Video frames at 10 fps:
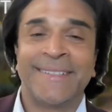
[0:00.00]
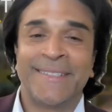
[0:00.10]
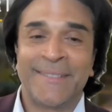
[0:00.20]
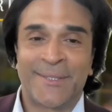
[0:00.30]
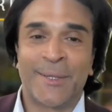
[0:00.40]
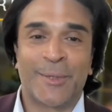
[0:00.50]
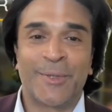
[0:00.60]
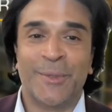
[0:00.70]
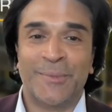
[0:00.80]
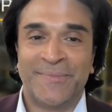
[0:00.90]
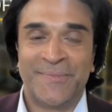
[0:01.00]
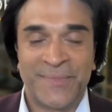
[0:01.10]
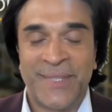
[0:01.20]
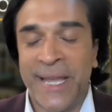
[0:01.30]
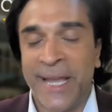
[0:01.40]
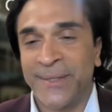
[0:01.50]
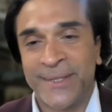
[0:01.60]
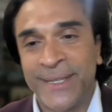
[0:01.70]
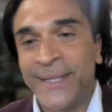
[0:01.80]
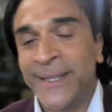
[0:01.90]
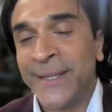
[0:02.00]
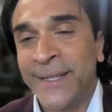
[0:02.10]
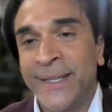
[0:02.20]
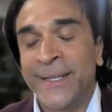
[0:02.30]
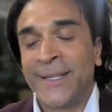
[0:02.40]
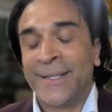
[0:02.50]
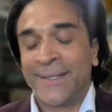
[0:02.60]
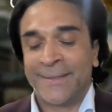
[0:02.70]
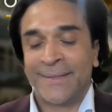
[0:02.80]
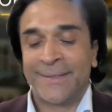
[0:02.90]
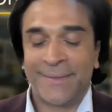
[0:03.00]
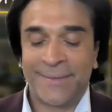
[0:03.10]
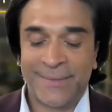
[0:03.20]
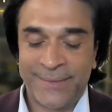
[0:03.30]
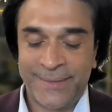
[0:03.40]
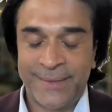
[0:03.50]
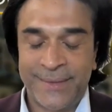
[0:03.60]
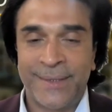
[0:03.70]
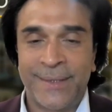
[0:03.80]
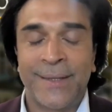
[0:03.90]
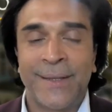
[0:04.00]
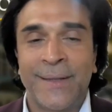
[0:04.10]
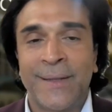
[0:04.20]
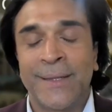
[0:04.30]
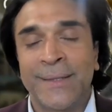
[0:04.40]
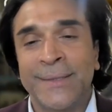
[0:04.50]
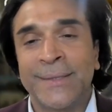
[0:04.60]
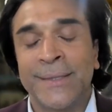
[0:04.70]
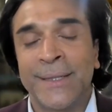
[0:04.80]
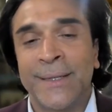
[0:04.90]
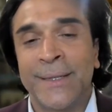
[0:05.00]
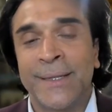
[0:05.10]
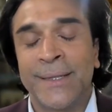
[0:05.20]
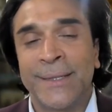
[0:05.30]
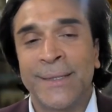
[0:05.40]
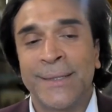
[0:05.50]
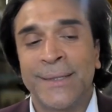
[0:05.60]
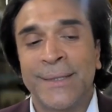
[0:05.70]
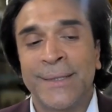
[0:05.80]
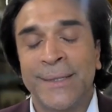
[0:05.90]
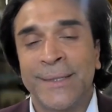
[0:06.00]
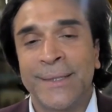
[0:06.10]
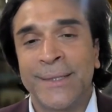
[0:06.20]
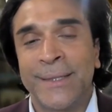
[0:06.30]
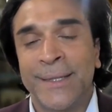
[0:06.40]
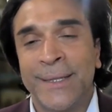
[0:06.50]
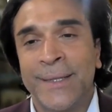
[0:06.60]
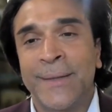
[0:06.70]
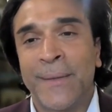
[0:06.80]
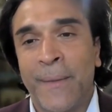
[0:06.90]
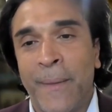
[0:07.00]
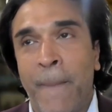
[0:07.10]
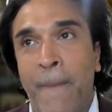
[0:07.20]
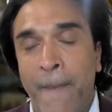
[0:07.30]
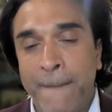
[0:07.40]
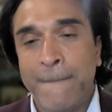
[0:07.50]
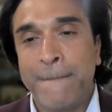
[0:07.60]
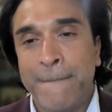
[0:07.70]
No words are spoken by the person on screen.